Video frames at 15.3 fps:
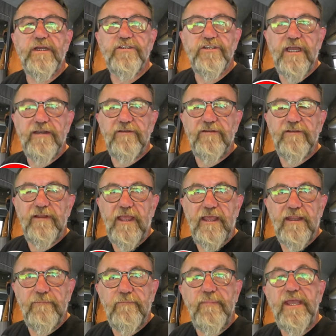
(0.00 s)
our channel
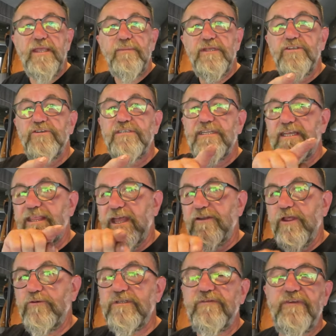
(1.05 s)
and maybe just hit that
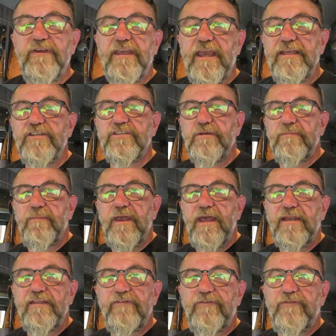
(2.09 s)
notification
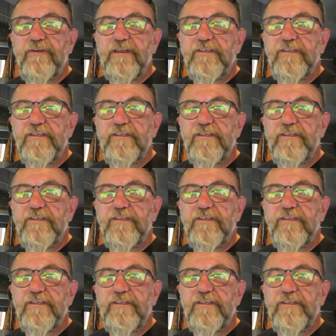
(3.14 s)
bell if uh,